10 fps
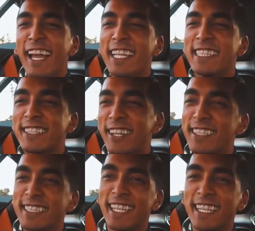It's
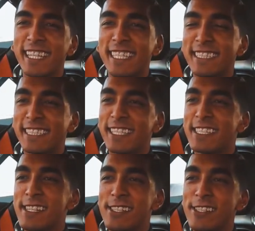cars like these that
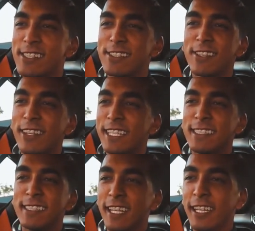are just so
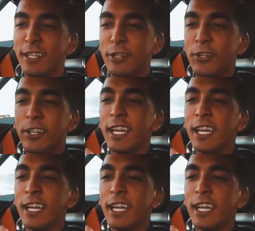entertaining, you know.